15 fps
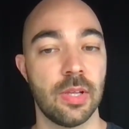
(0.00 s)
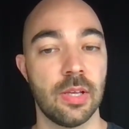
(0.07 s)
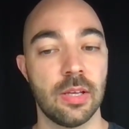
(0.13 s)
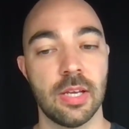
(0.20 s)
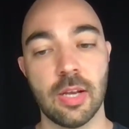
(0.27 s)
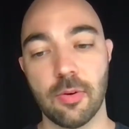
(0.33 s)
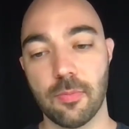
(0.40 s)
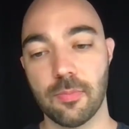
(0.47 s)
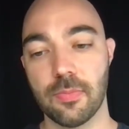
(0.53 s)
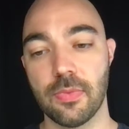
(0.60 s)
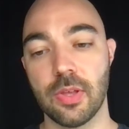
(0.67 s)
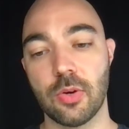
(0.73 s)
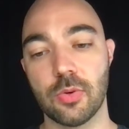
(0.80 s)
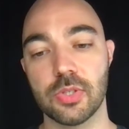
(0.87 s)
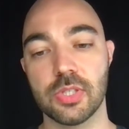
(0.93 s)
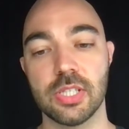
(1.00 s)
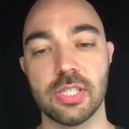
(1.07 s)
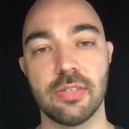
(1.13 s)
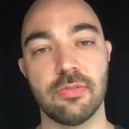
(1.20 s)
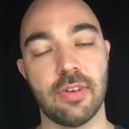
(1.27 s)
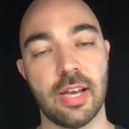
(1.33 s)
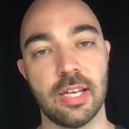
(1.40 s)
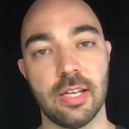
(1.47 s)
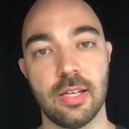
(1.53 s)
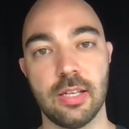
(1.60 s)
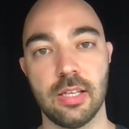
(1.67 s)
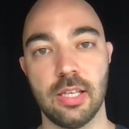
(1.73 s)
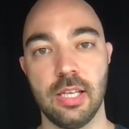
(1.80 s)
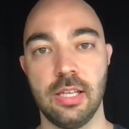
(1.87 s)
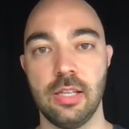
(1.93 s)
Now, the course is
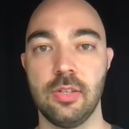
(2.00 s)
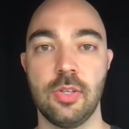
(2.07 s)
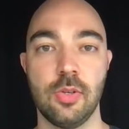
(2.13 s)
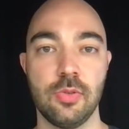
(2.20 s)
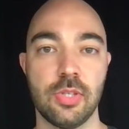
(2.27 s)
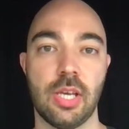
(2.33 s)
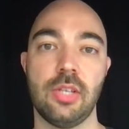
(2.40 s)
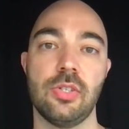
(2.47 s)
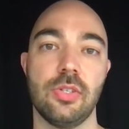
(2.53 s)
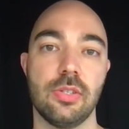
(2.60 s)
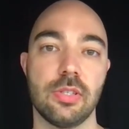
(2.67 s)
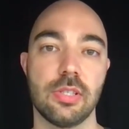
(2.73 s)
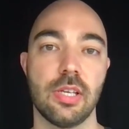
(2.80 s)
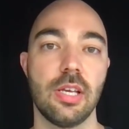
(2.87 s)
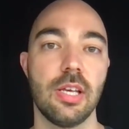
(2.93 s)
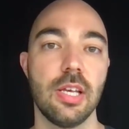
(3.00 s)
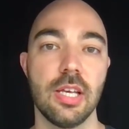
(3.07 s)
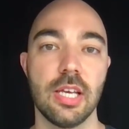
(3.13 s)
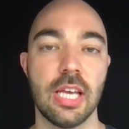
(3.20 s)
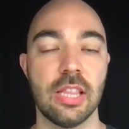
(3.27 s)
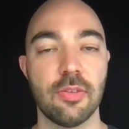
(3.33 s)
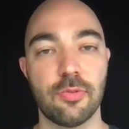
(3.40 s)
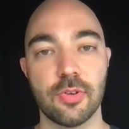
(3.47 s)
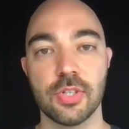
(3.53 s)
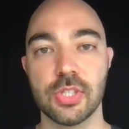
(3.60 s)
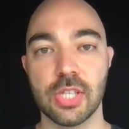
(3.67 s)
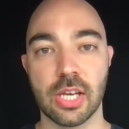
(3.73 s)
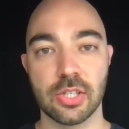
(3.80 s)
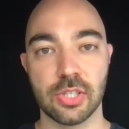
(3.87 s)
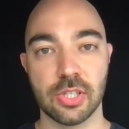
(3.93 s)
divided in two sections. In the first
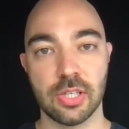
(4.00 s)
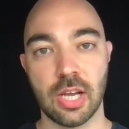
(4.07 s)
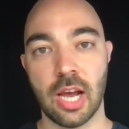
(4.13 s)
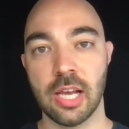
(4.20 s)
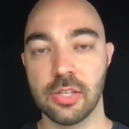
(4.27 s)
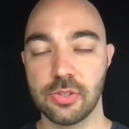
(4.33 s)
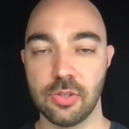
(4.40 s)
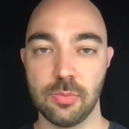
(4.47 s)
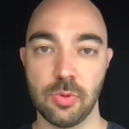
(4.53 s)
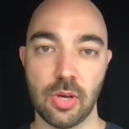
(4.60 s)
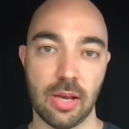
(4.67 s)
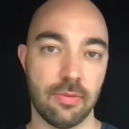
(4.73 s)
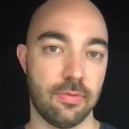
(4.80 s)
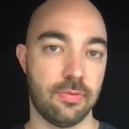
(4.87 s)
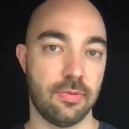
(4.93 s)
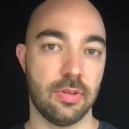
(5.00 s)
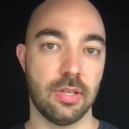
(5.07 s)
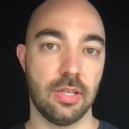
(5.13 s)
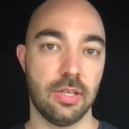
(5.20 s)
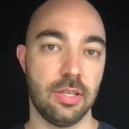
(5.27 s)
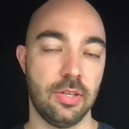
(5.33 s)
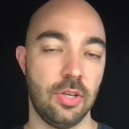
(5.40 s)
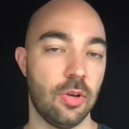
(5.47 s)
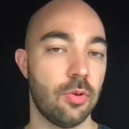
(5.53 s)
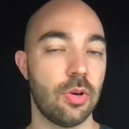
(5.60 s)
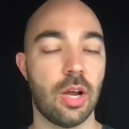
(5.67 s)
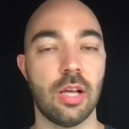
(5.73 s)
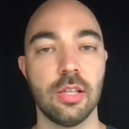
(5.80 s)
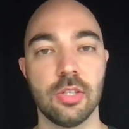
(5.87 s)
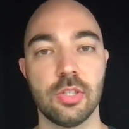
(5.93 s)
section, I assume you have no
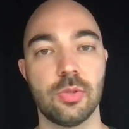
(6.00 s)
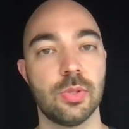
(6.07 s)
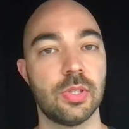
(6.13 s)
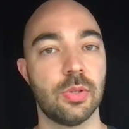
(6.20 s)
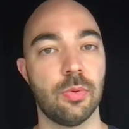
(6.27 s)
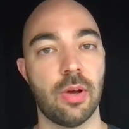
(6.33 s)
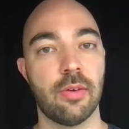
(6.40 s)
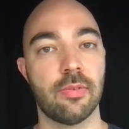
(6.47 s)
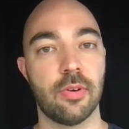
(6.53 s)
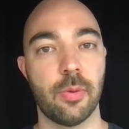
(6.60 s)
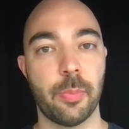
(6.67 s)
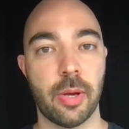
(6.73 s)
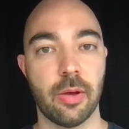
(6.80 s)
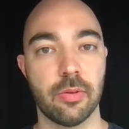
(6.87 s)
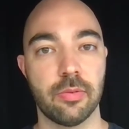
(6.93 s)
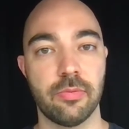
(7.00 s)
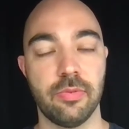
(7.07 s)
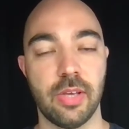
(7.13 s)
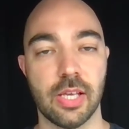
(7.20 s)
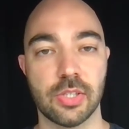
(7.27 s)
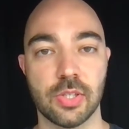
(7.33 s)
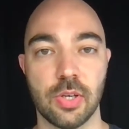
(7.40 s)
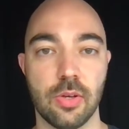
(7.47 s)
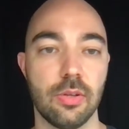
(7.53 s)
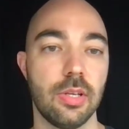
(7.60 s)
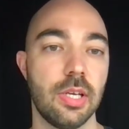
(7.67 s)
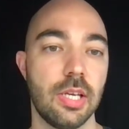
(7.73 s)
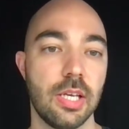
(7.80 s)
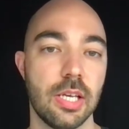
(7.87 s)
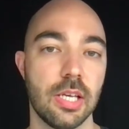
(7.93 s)
knowledge whatsoever about VS Code,
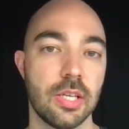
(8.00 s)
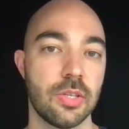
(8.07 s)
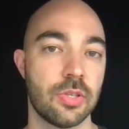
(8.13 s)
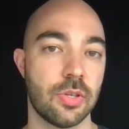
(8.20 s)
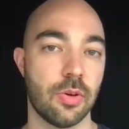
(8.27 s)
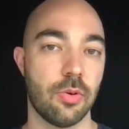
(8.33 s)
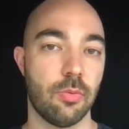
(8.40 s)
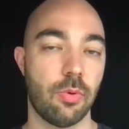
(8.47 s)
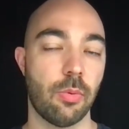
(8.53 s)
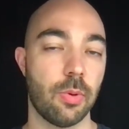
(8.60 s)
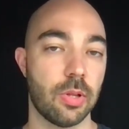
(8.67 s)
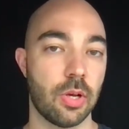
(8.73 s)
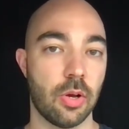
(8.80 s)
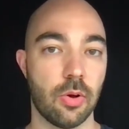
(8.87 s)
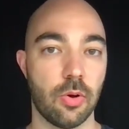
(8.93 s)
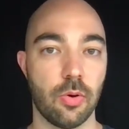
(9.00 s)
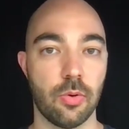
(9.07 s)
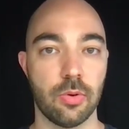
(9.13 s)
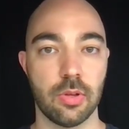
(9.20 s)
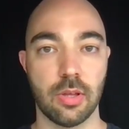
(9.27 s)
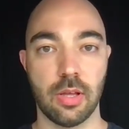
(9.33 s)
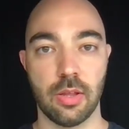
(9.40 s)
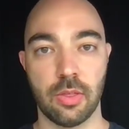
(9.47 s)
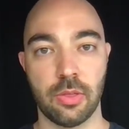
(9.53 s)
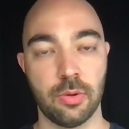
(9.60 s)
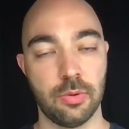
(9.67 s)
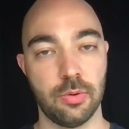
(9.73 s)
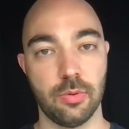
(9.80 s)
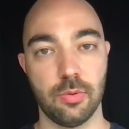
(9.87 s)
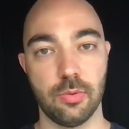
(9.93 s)
so we will go
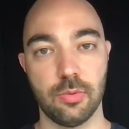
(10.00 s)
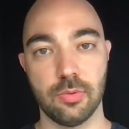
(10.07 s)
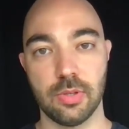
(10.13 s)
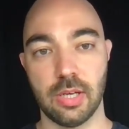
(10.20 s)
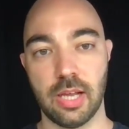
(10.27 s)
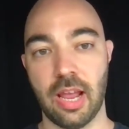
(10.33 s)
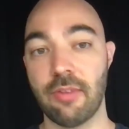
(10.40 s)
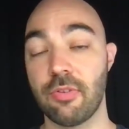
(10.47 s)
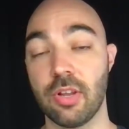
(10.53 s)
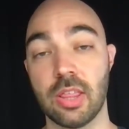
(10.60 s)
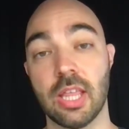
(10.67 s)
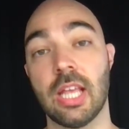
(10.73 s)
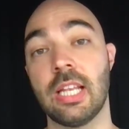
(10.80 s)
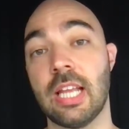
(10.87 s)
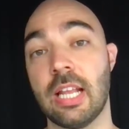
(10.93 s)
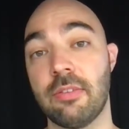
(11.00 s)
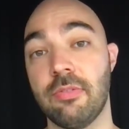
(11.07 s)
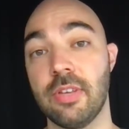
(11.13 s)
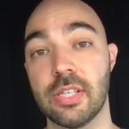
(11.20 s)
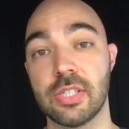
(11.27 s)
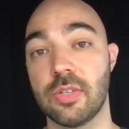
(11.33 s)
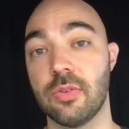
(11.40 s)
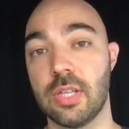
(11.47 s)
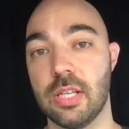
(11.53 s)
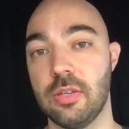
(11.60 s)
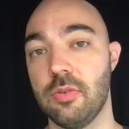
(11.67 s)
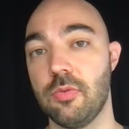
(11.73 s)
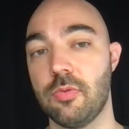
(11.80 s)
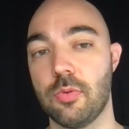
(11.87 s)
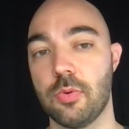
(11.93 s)
through everything that VS Code can
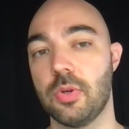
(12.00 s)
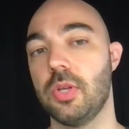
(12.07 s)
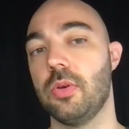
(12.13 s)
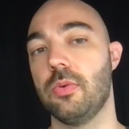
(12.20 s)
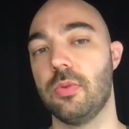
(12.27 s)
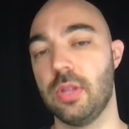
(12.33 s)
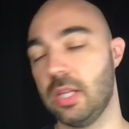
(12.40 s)
do for you.